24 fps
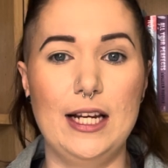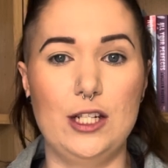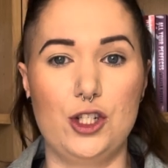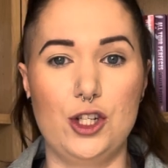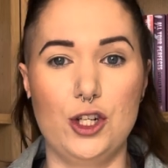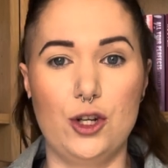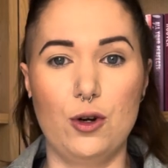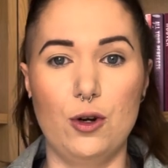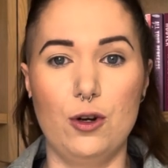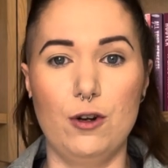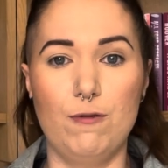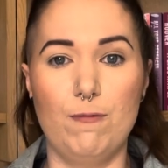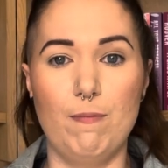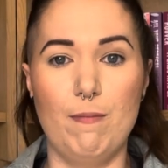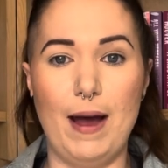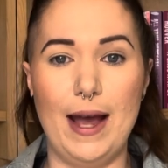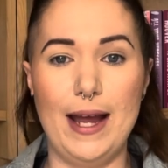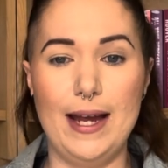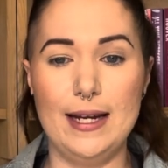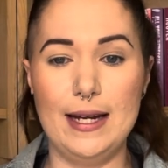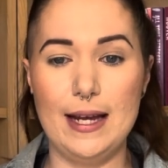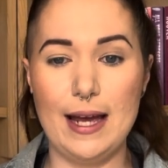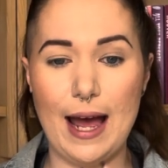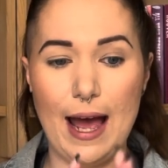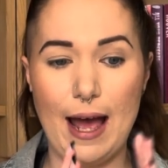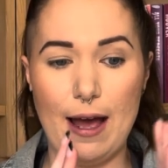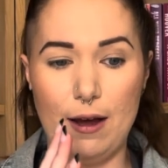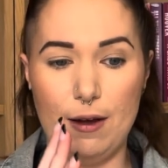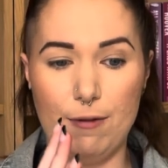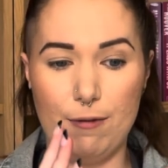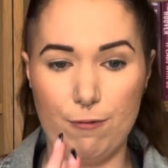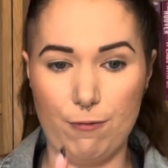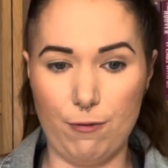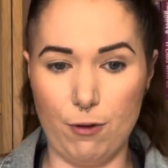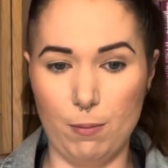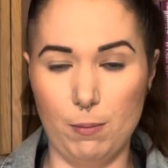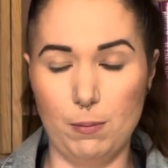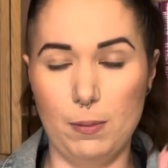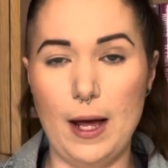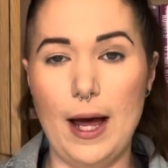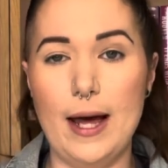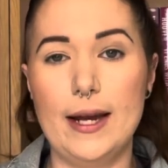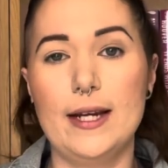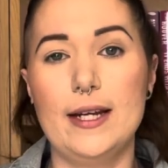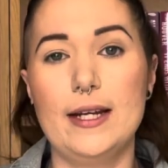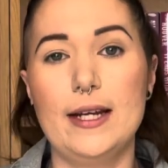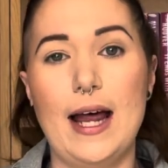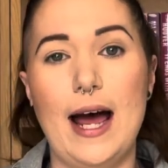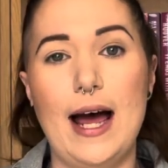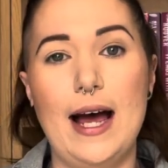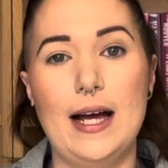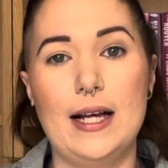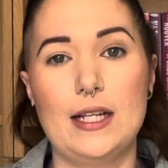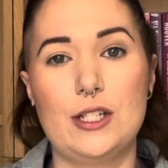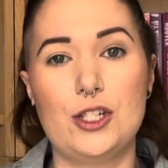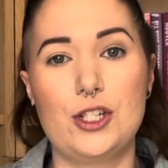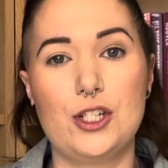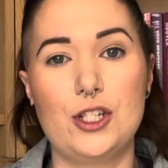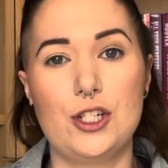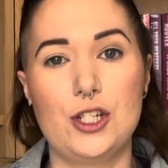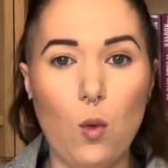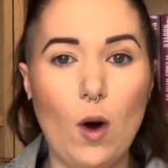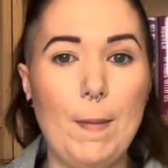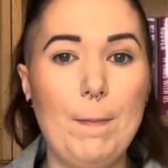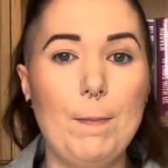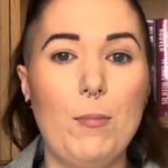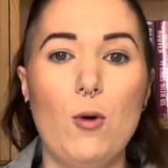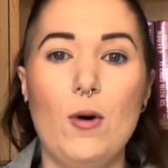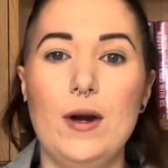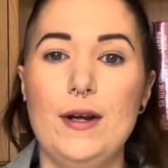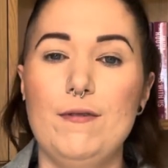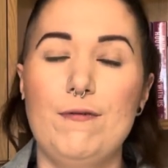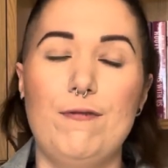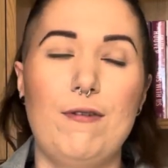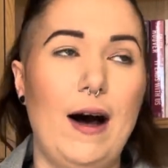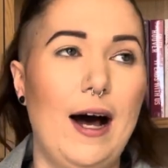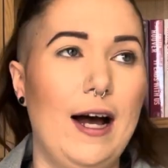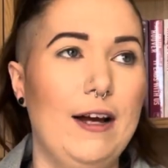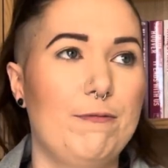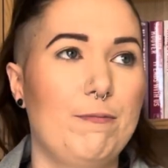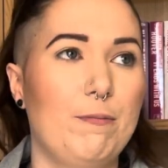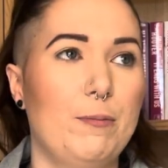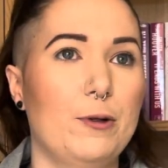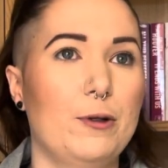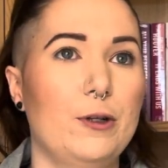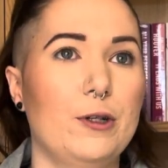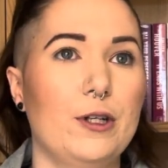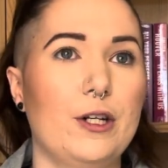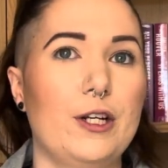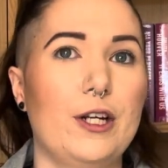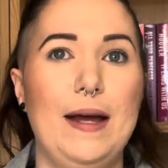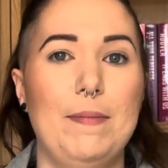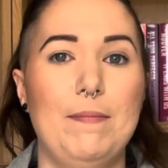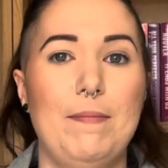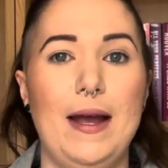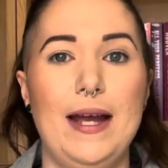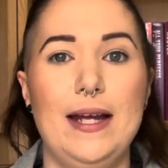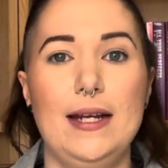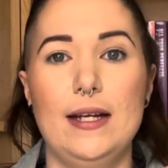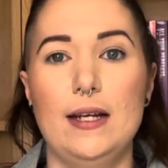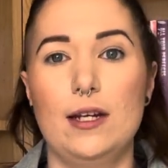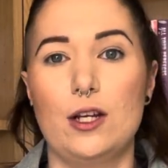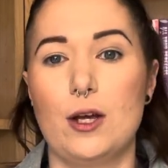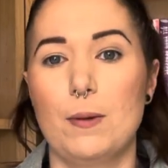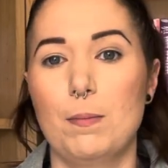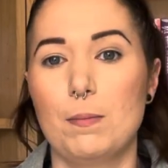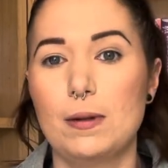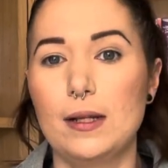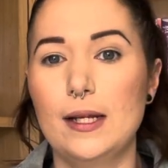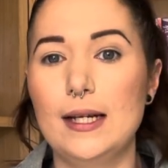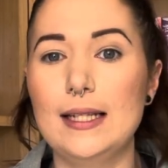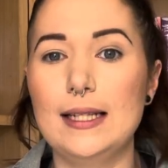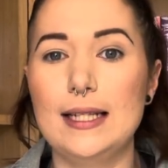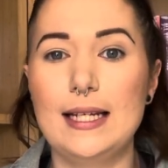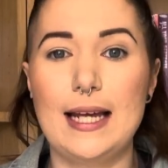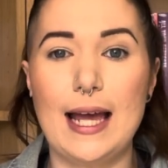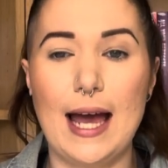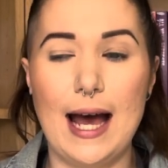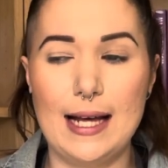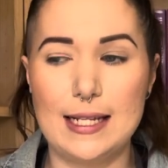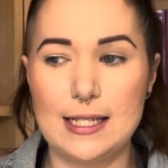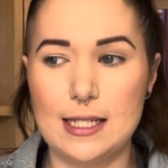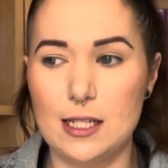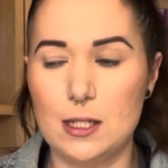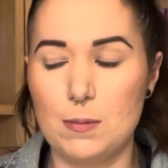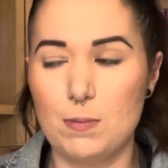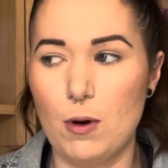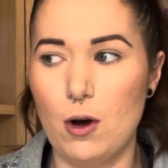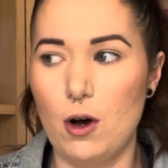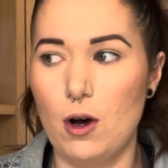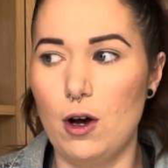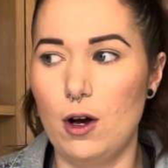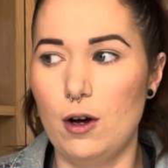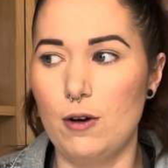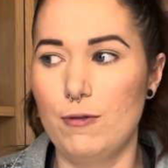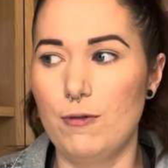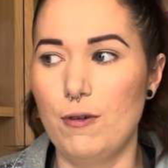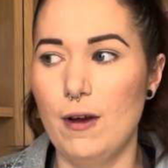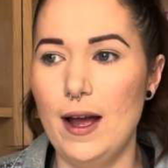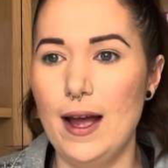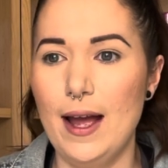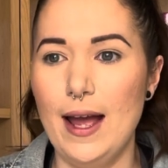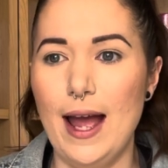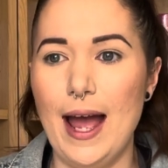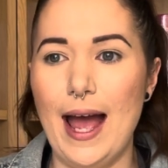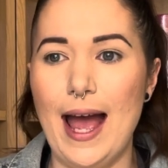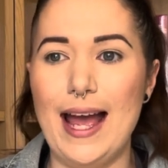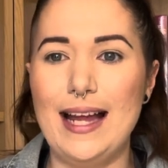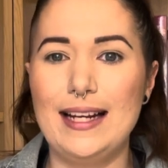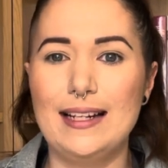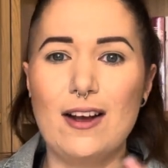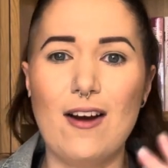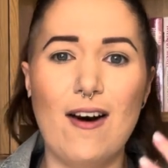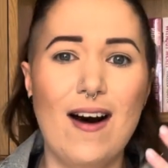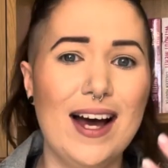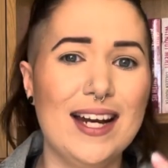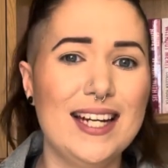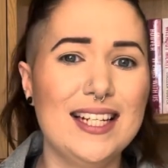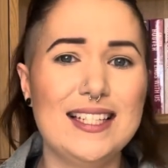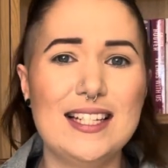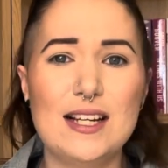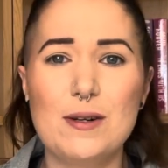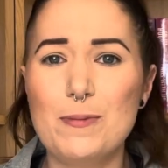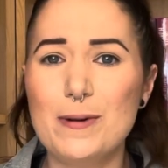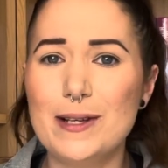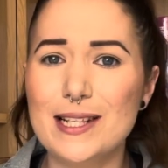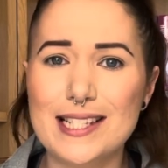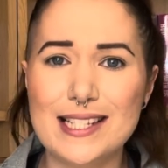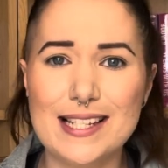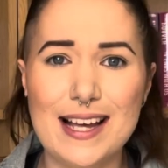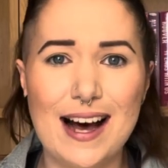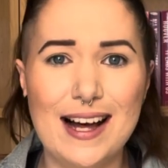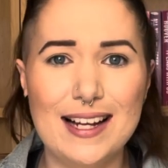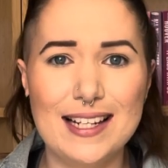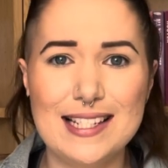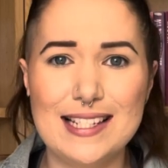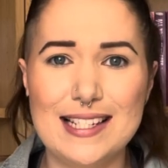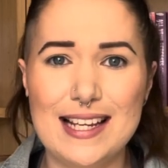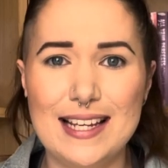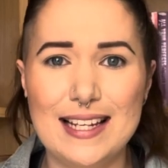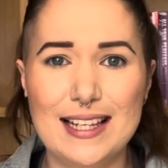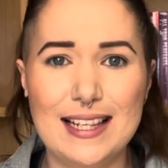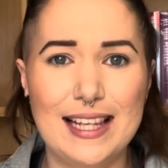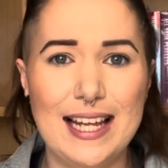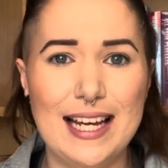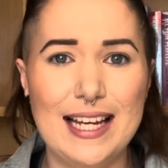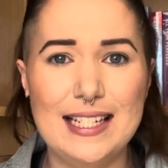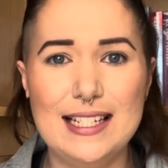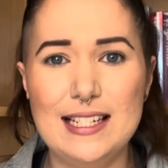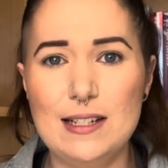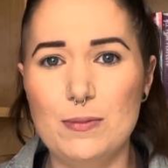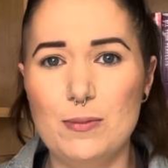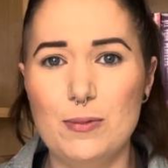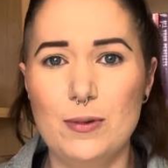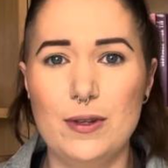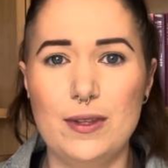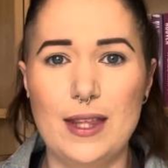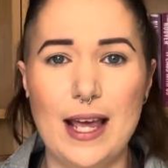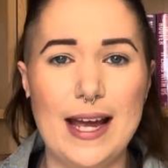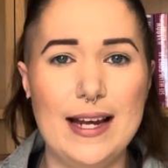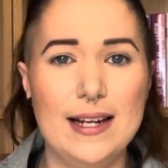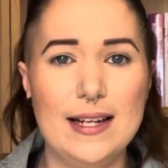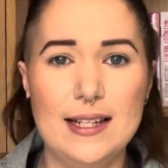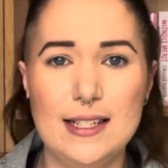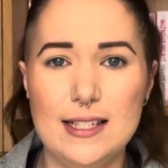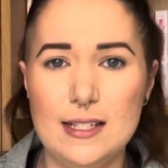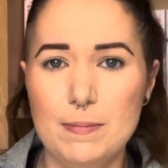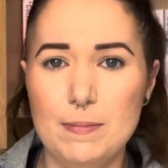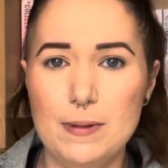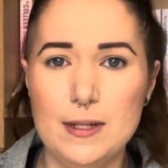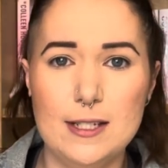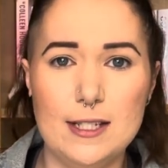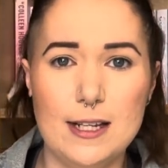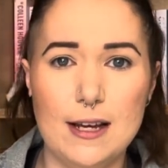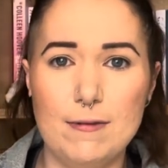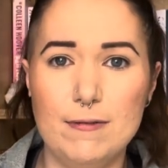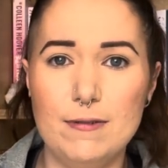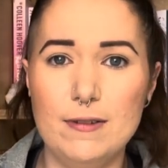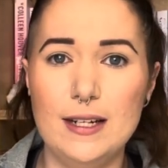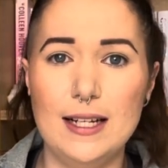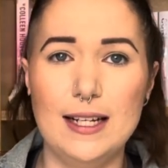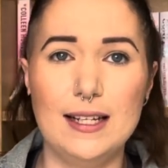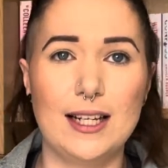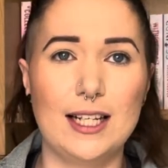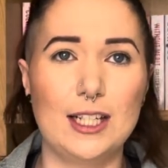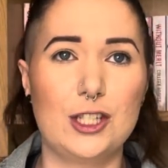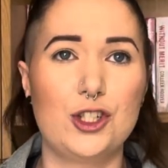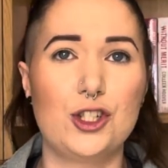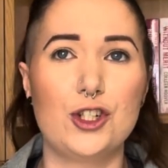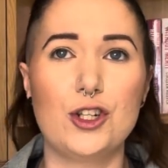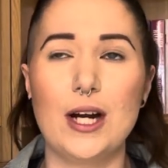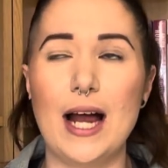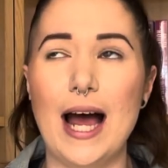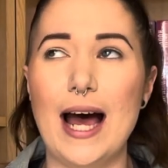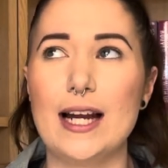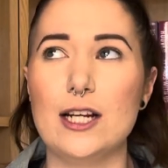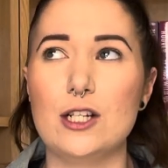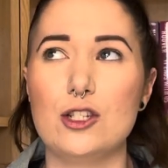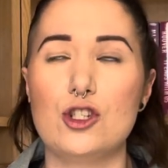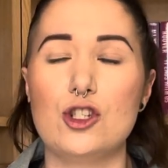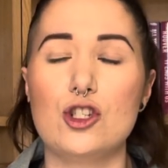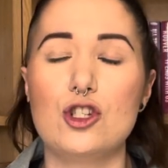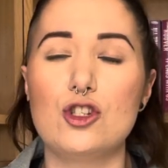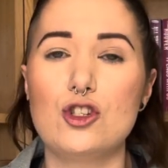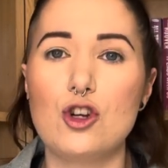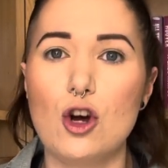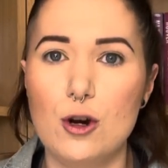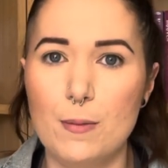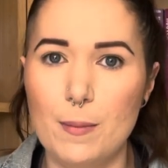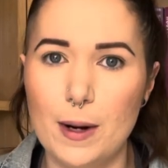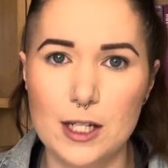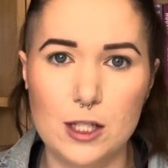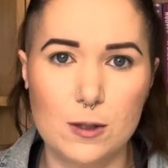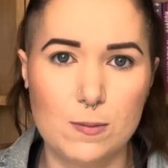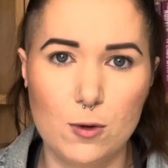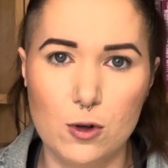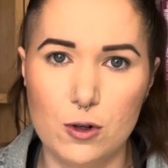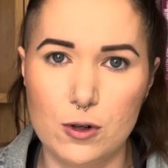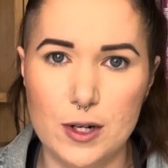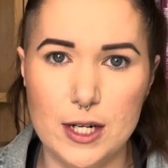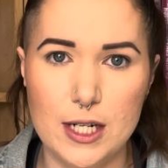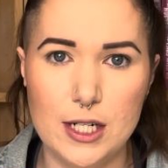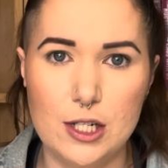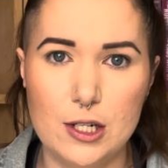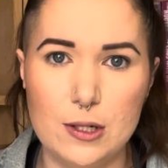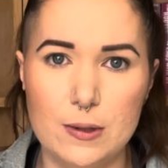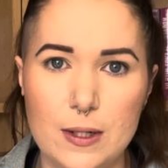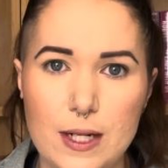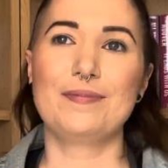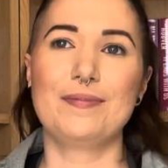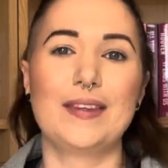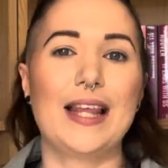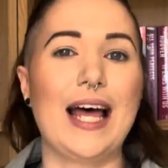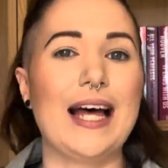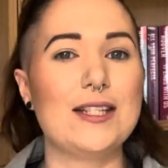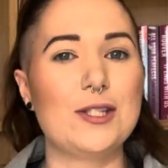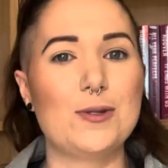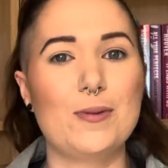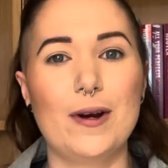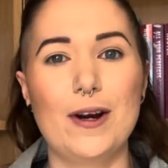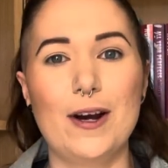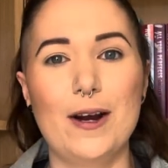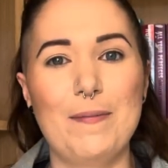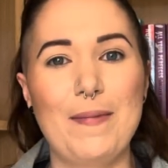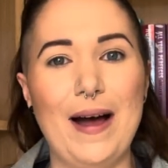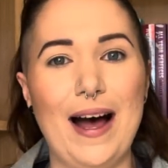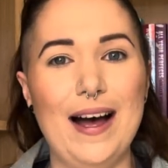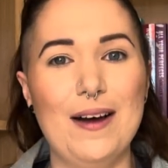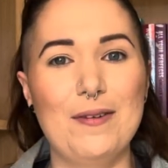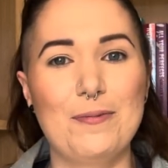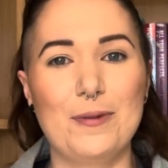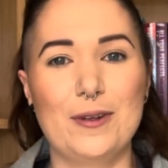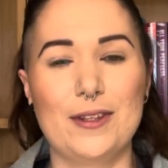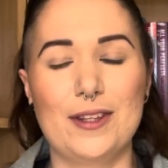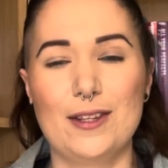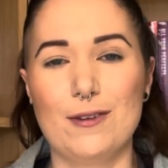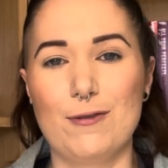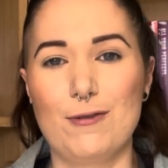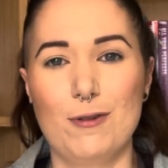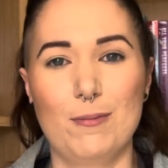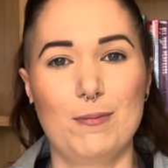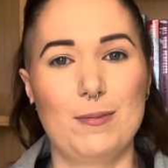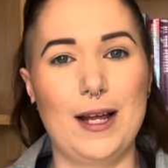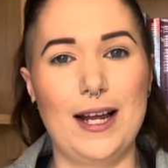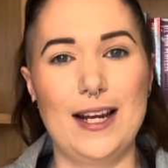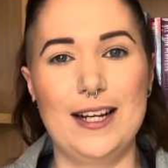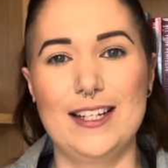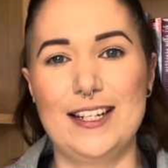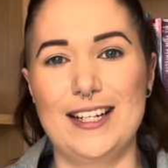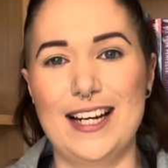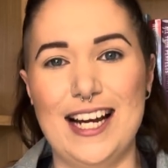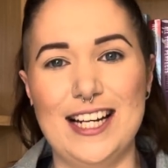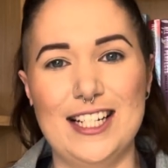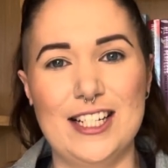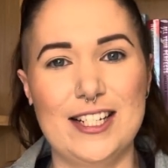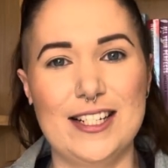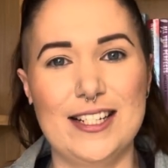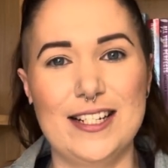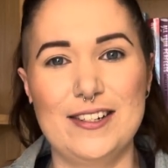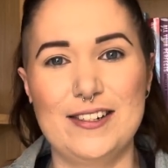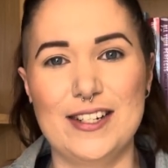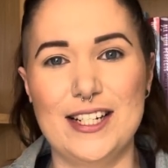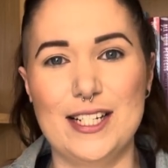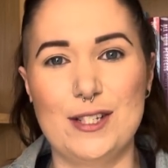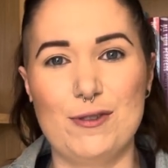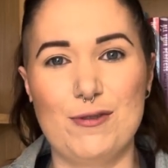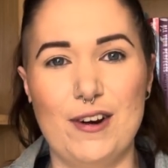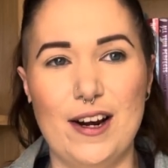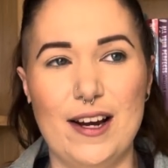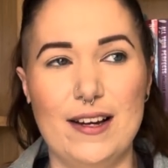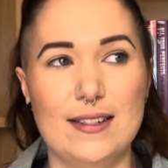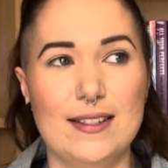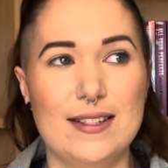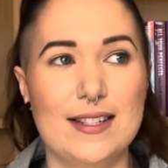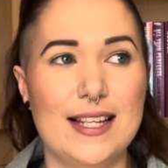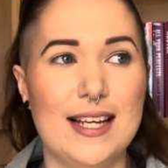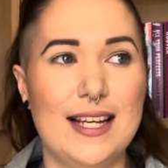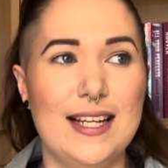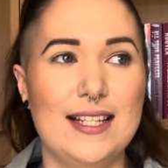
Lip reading: she could have made it a From Blood and Ash 1.5 book and made it completely Cass's Pov, and kind of done what Scarlet St. Clair did with Hades and Persephone. Like, she could have added so much more into it. That's where I'm at with the From Blood and Ash series, friends.